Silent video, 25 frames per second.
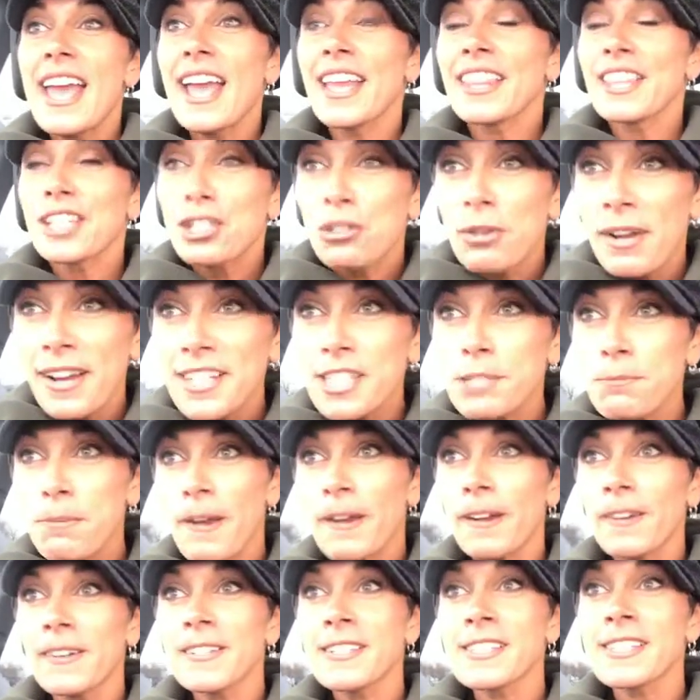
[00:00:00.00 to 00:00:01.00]
and the
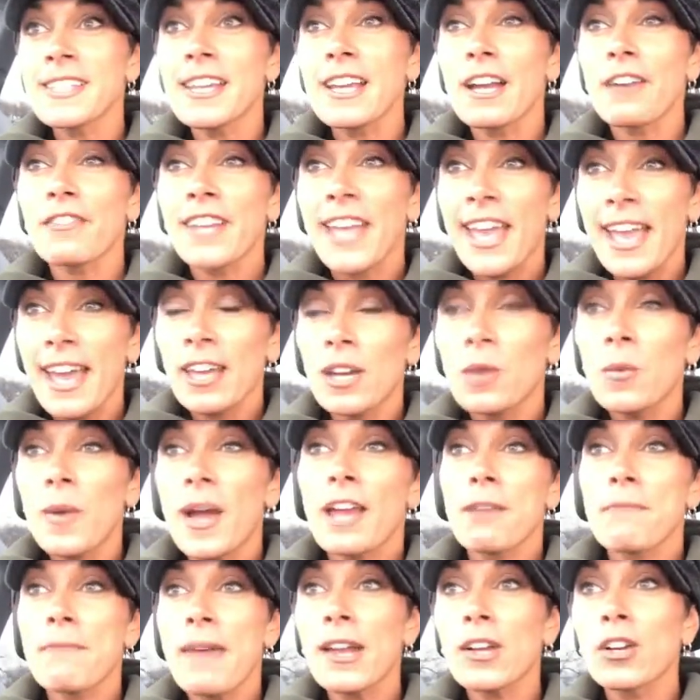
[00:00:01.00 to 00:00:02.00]
transparency of
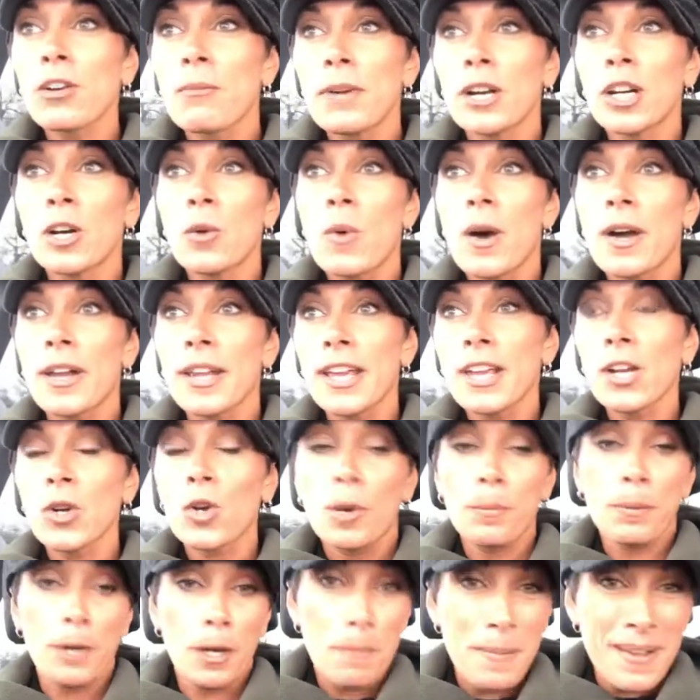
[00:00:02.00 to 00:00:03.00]
Canaway and Medical Marijuana
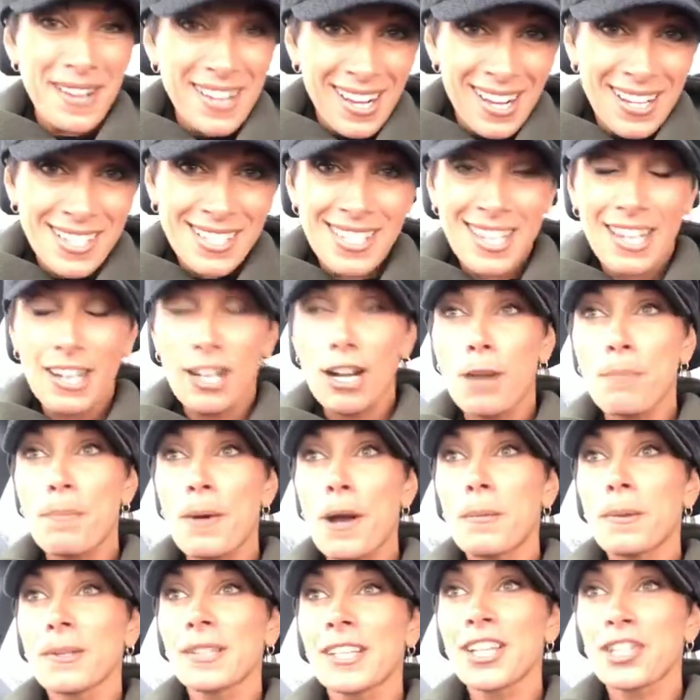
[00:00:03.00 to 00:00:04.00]
Incorporated, because they are a
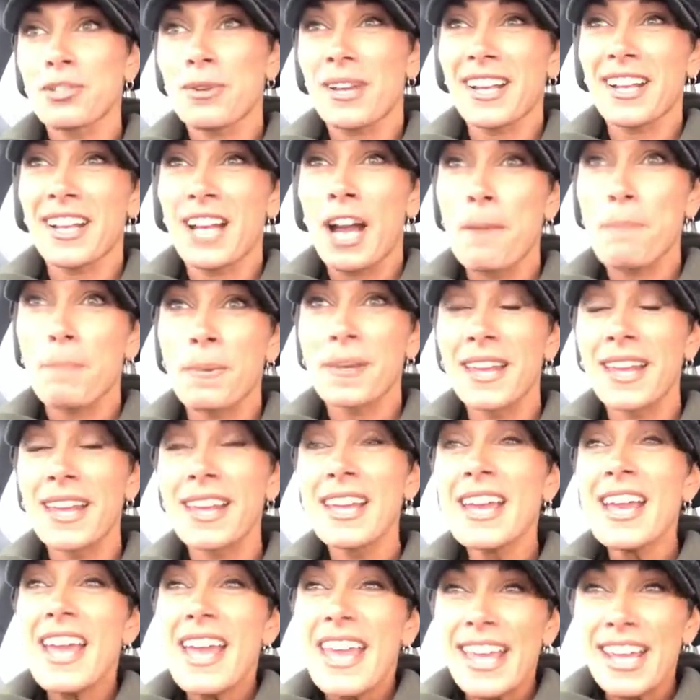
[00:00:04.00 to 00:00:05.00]
publicly traded company,
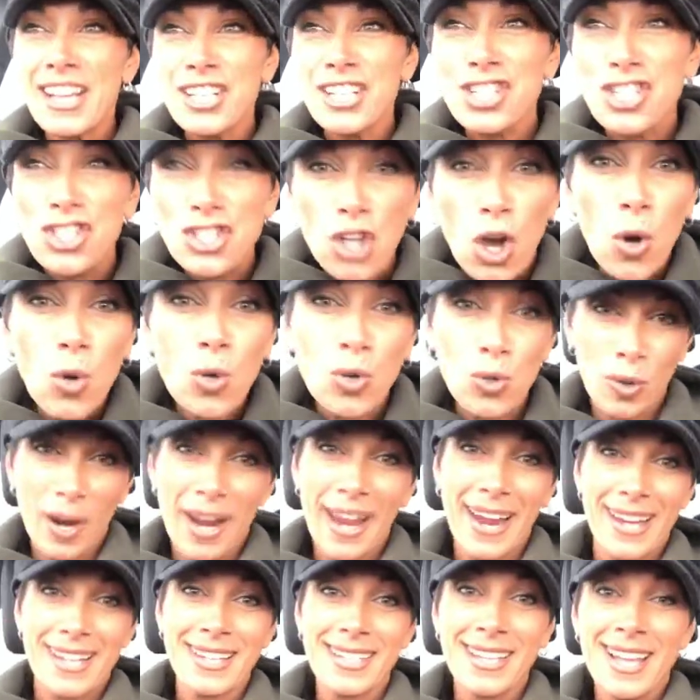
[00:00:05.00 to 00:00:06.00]
is so
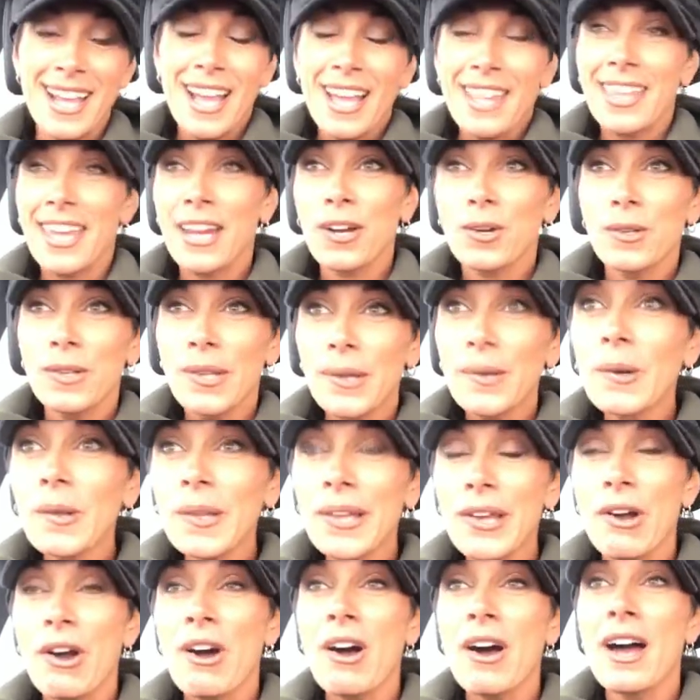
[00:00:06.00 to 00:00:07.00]
great. They are
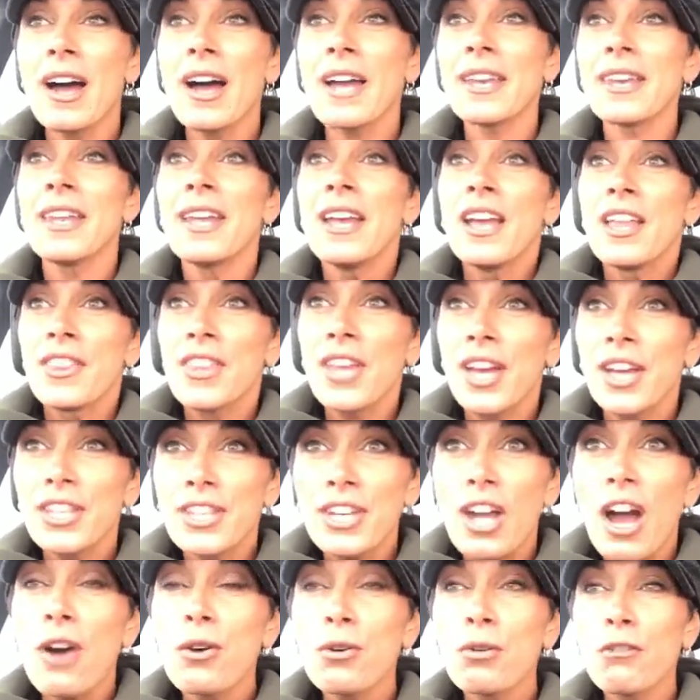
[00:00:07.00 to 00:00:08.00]
literally on the
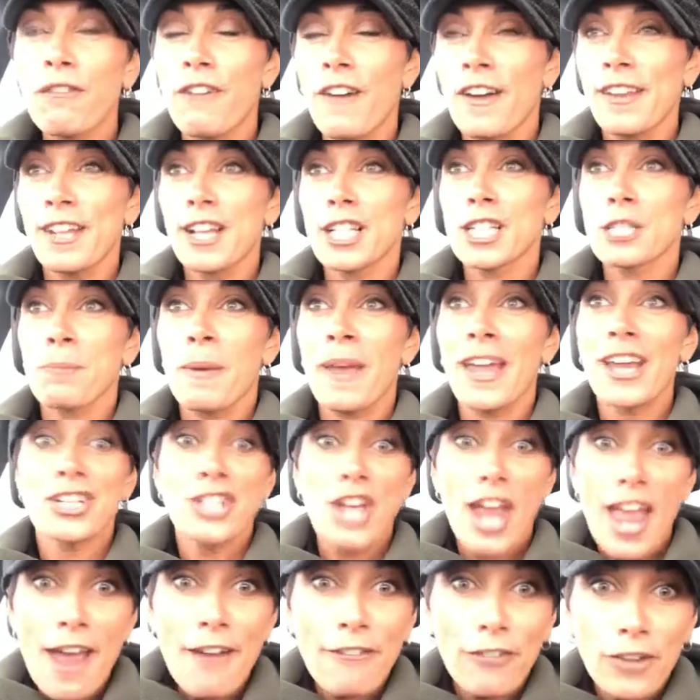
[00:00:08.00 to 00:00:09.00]
Yahoo Finance
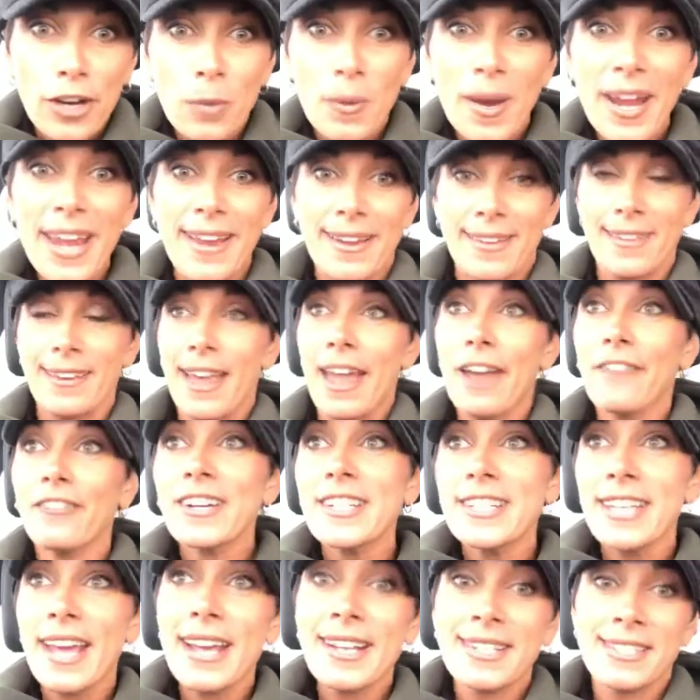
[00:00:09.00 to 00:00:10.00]
page every week,
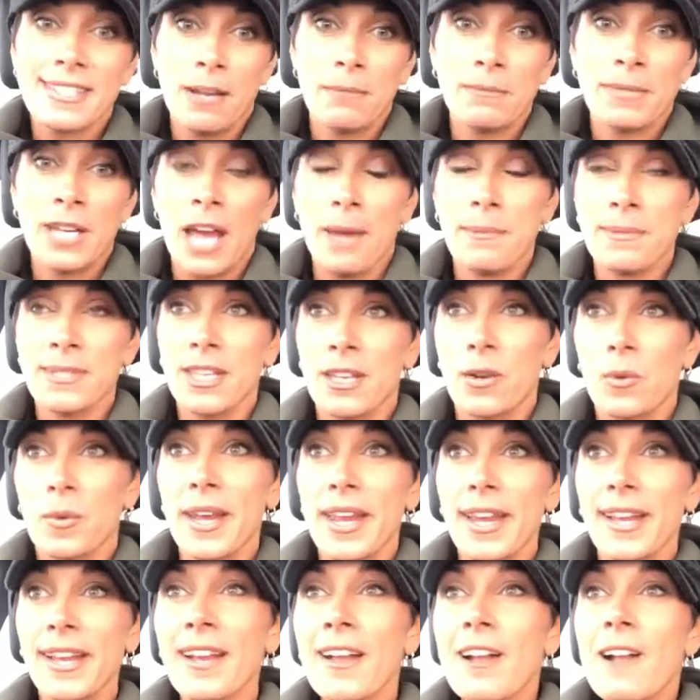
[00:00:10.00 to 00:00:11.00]
every day, sometimes in a
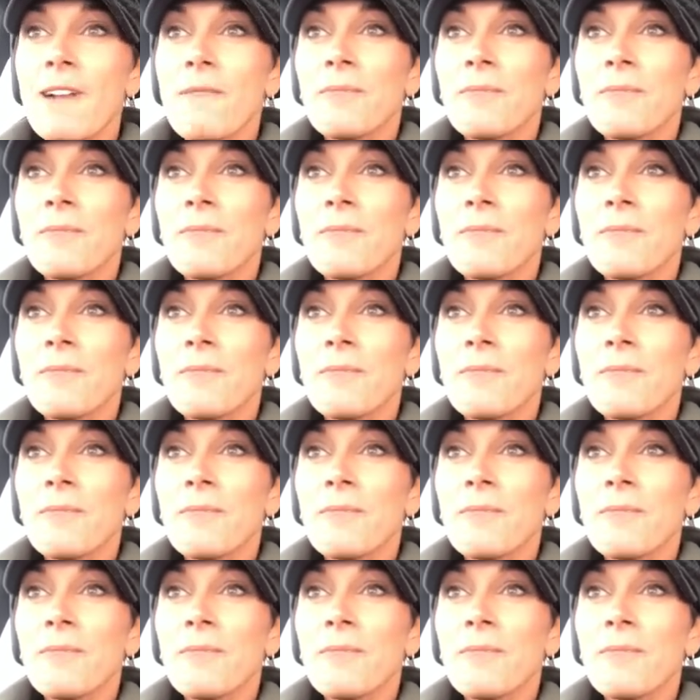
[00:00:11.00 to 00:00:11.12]
week.